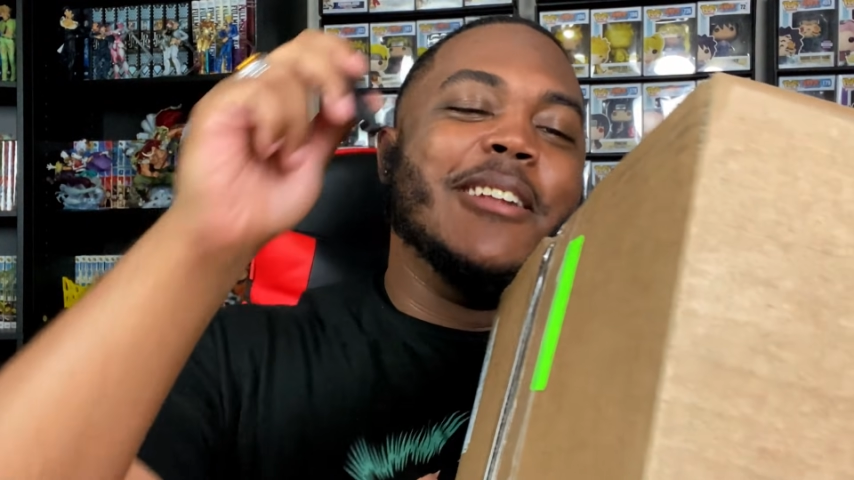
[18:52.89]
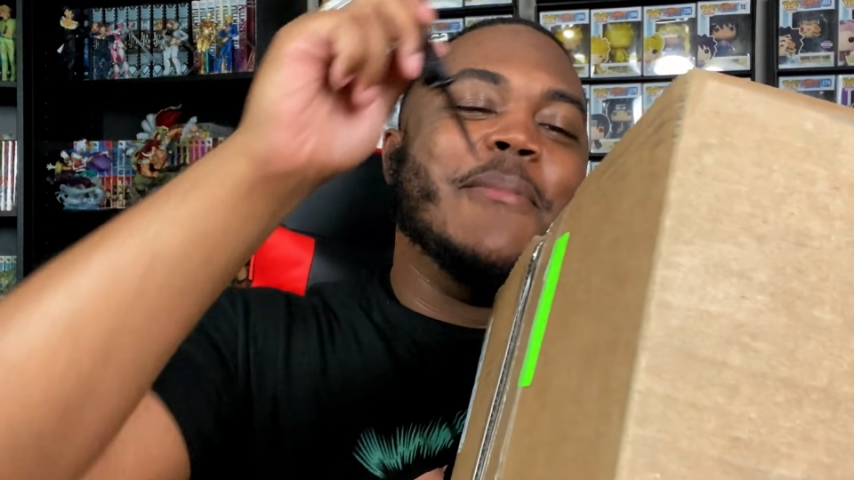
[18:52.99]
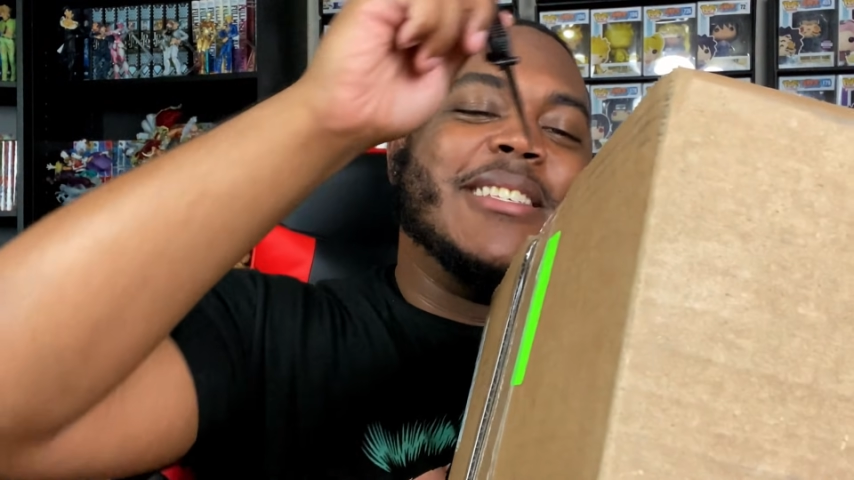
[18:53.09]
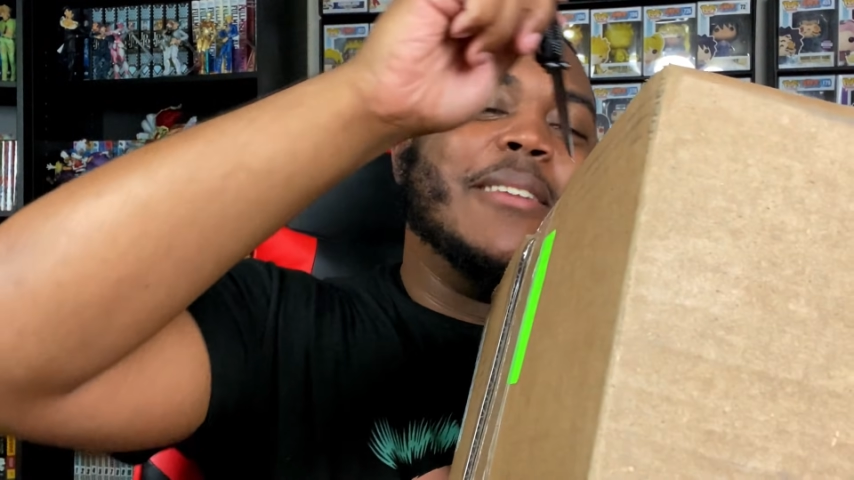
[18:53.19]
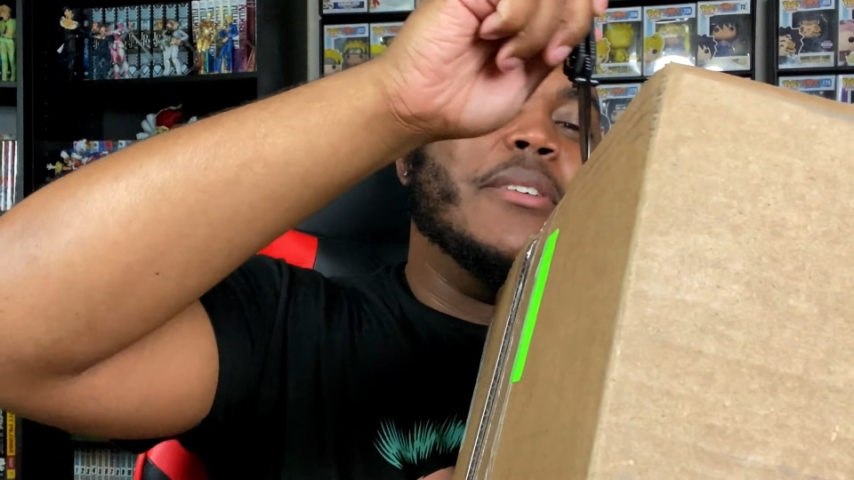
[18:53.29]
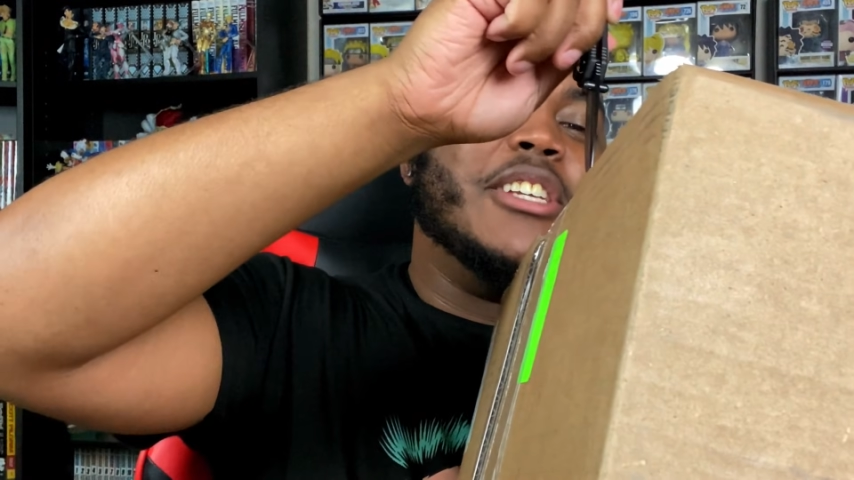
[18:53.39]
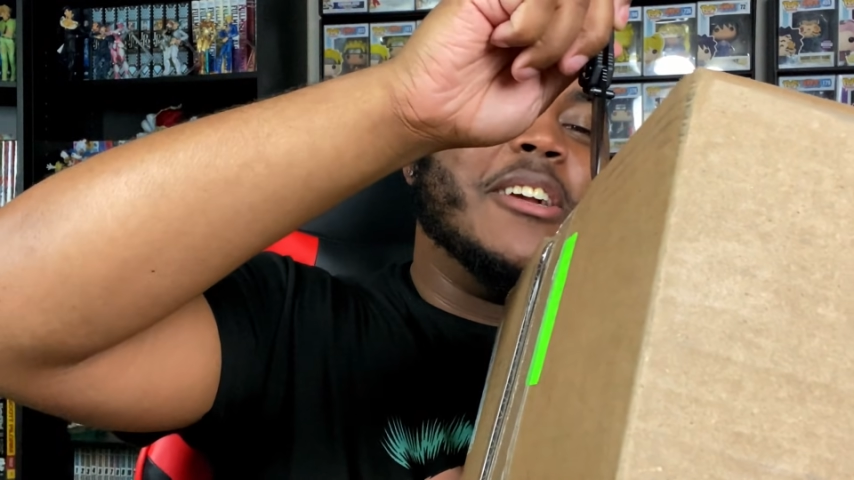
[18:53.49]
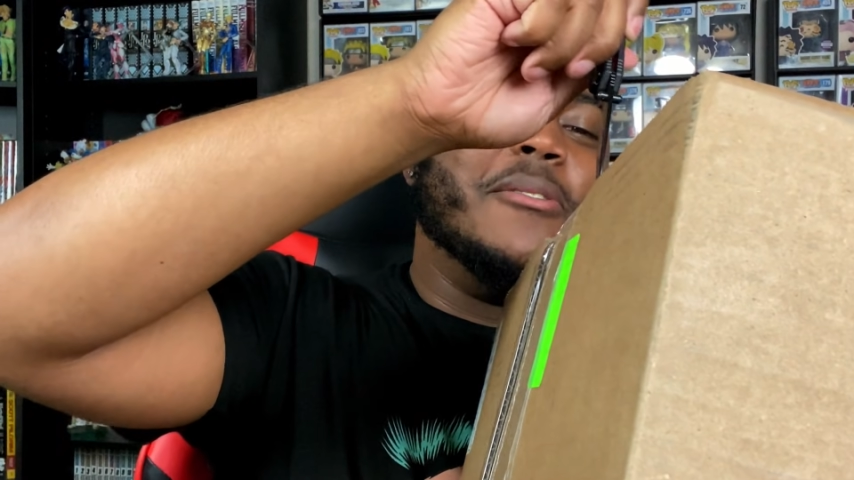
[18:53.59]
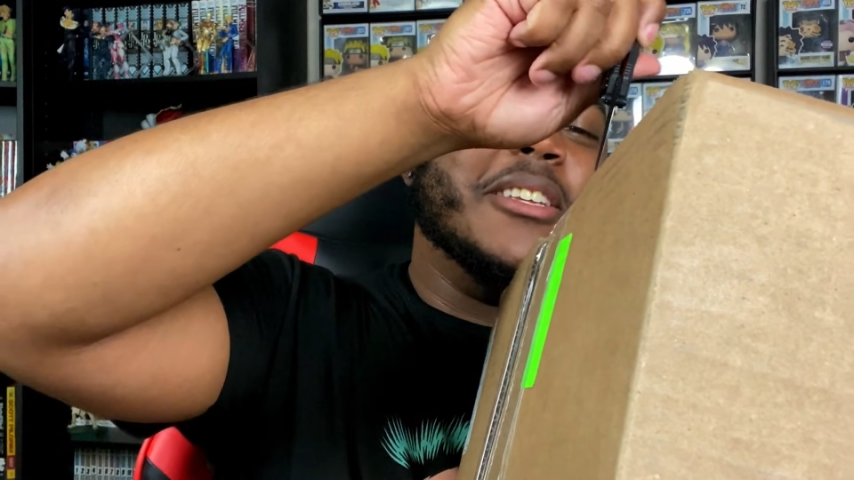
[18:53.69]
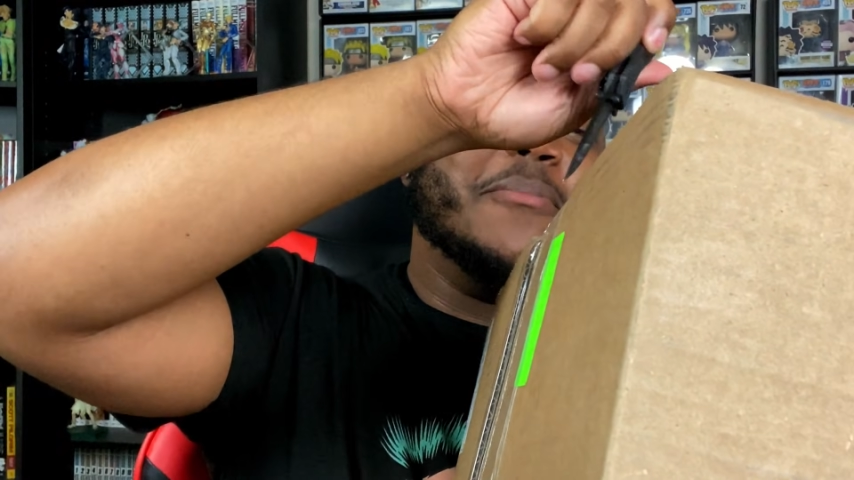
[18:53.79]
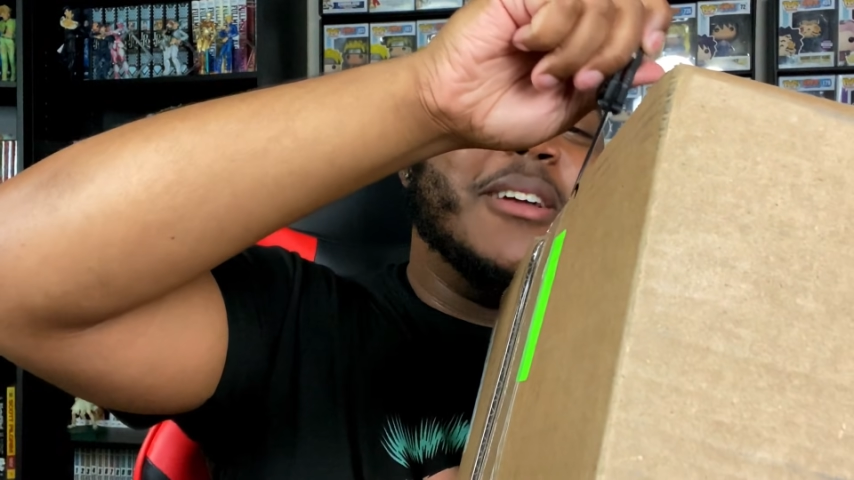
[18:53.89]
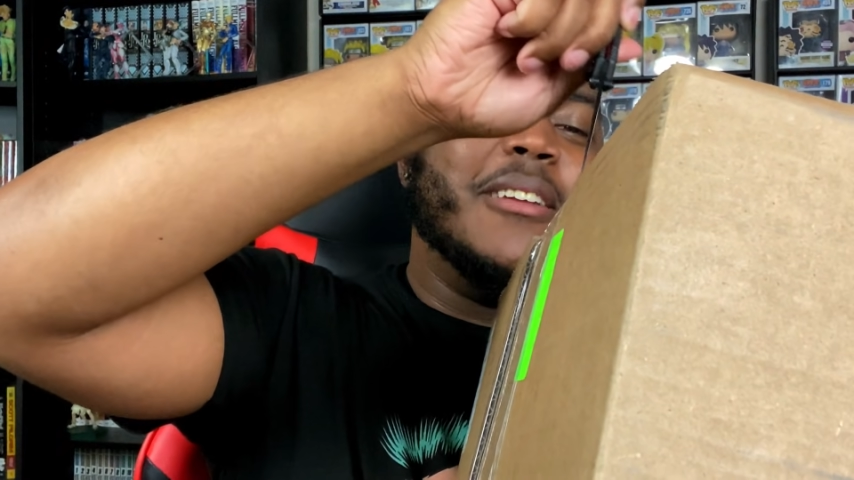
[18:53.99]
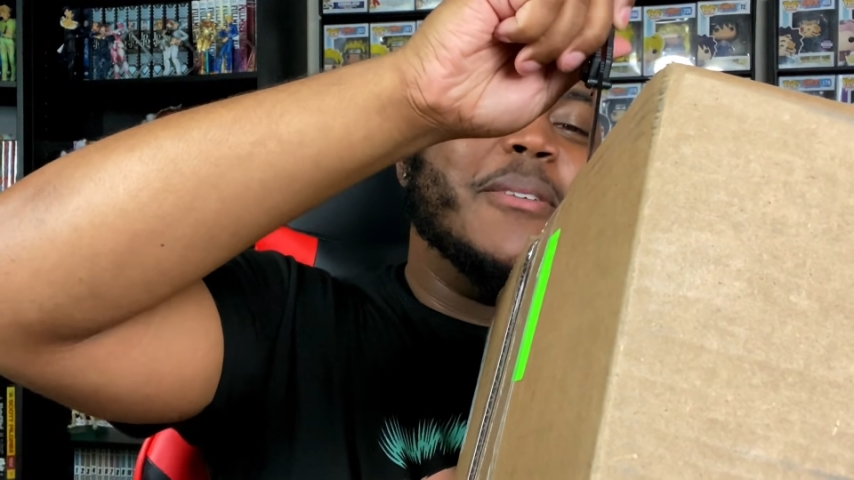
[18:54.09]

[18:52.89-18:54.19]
none of my STIMMY check on this money